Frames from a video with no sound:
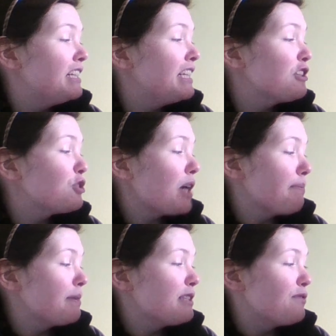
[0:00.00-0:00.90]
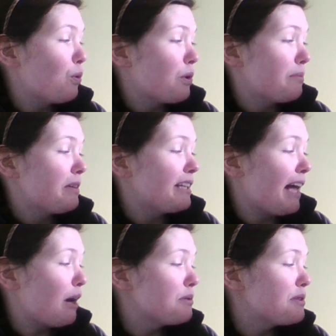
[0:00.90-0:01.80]
These droplets form
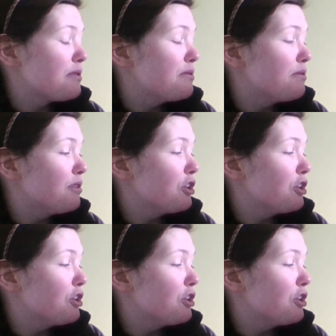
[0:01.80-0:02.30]
clouds.